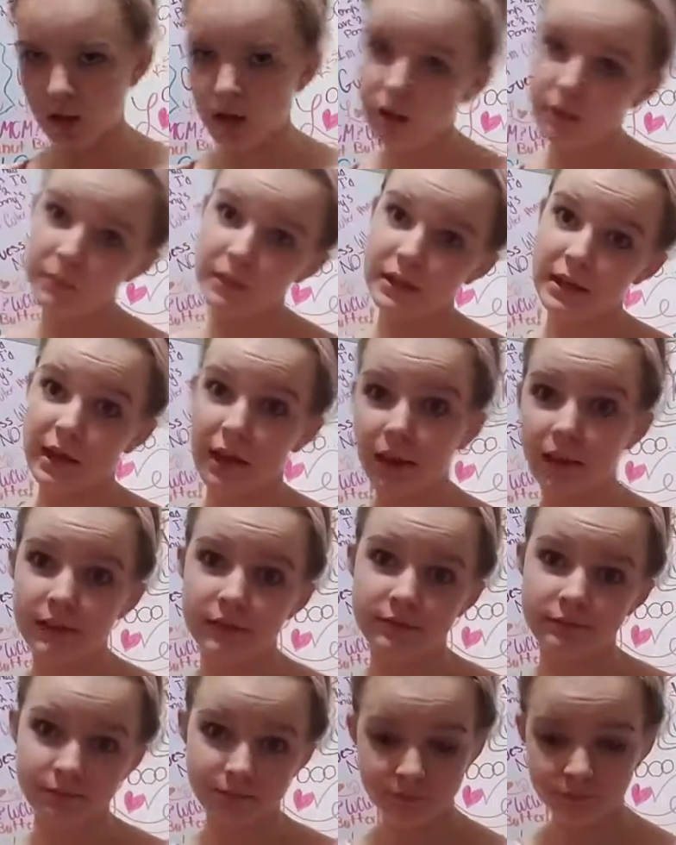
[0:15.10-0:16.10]
let me y'all.
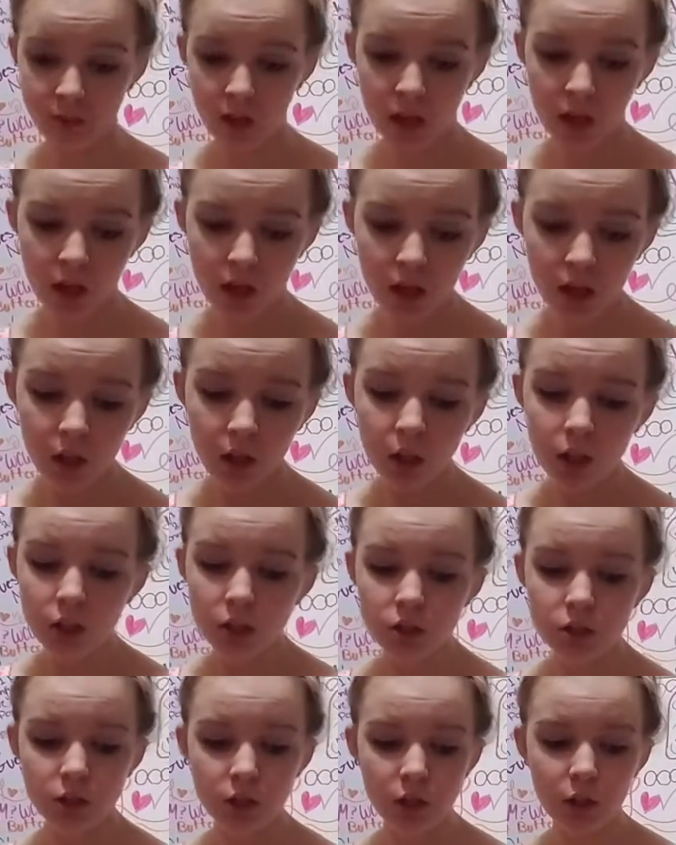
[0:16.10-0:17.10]

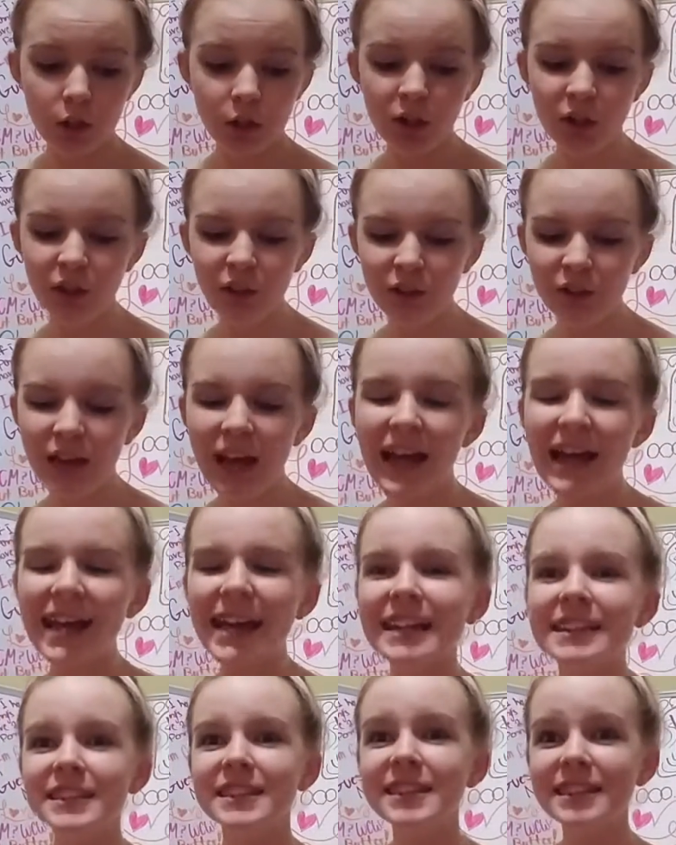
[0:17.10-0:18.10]
So
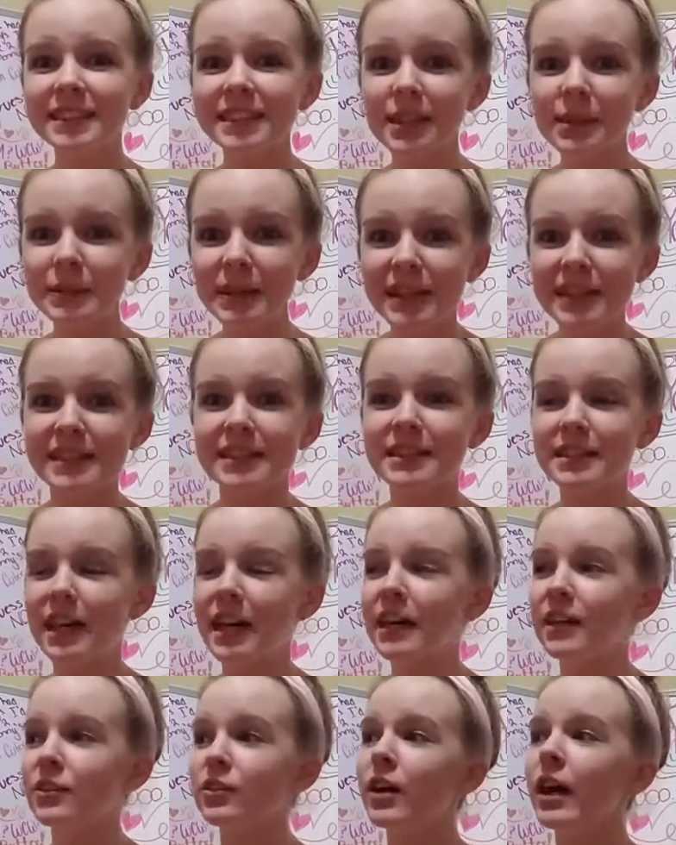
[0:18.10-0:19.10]
as you can tell by this
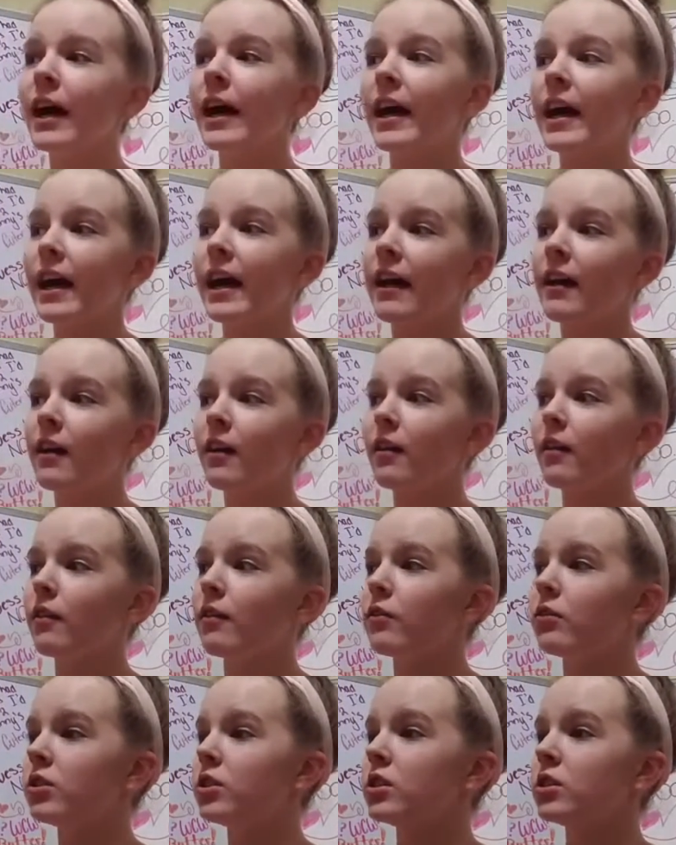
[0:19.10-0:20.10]
title, I
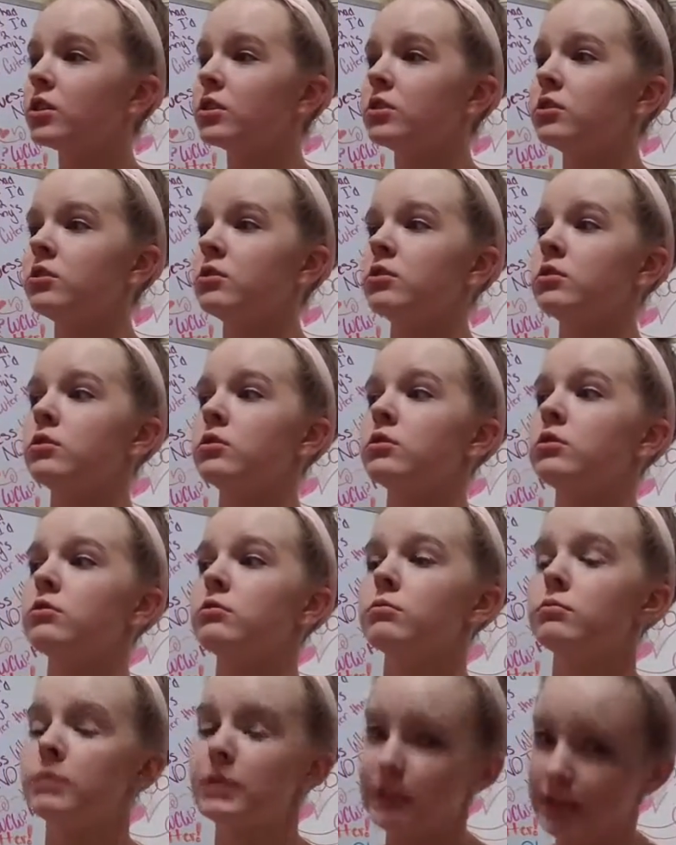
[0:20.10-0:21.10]
have a
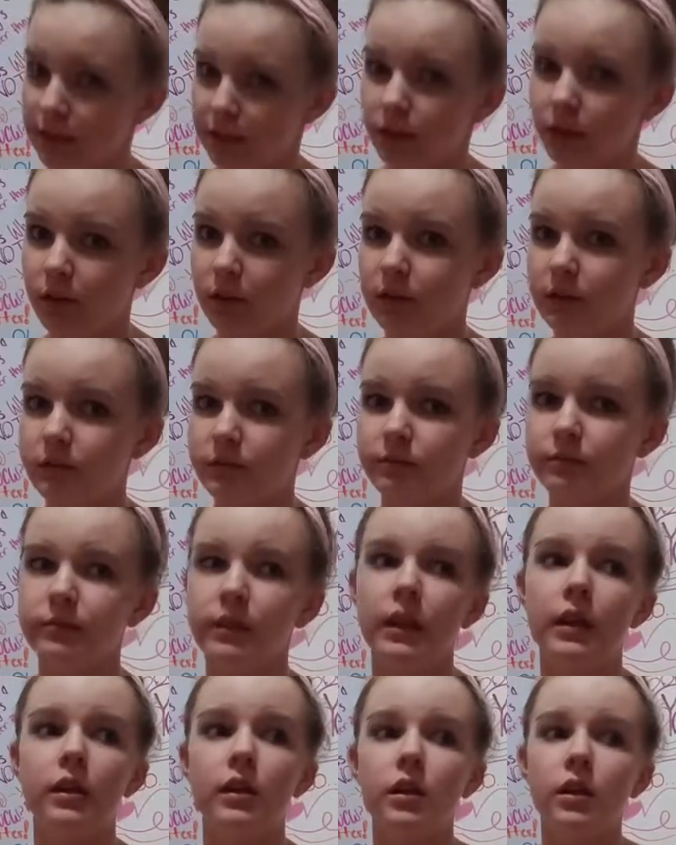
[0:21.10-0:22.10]
mini haul.
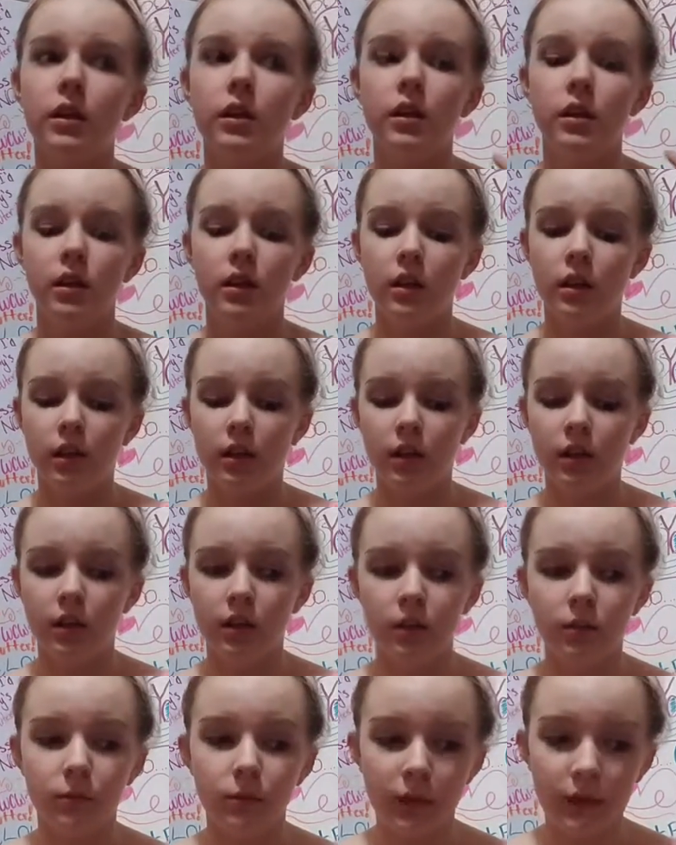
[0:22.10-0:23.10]

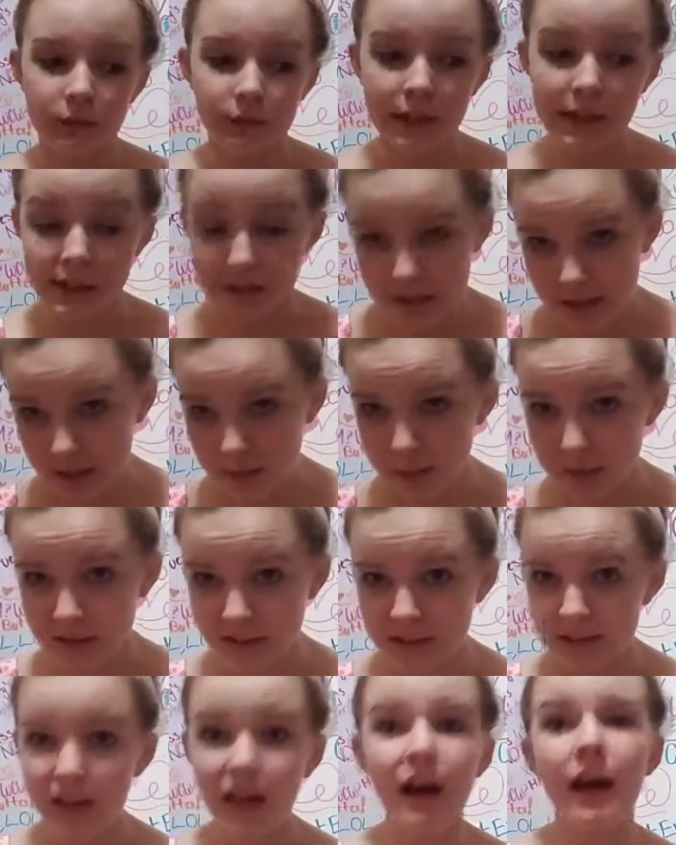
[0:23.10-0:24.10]
And whenever I say
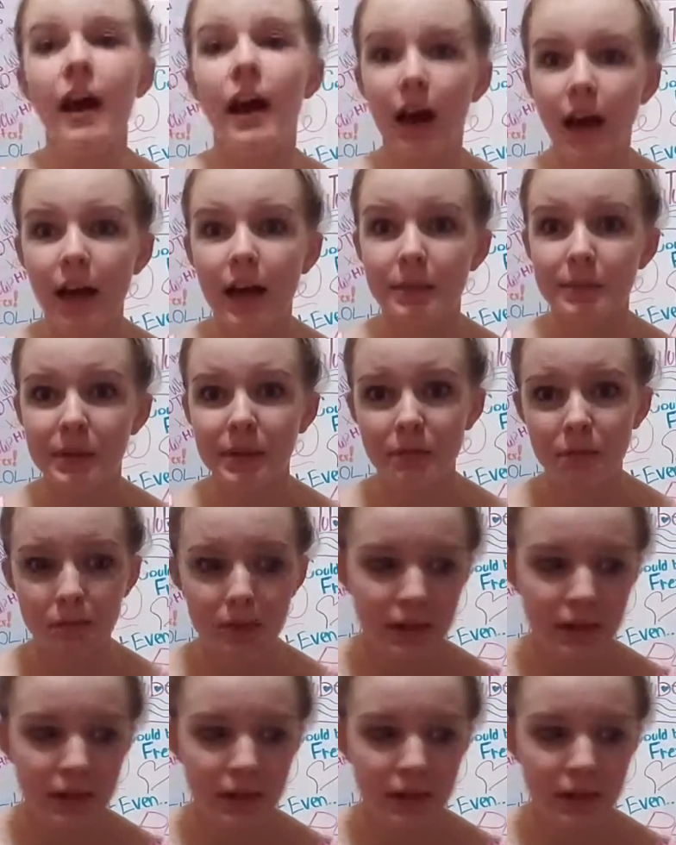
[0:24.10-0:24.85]
mini, I mean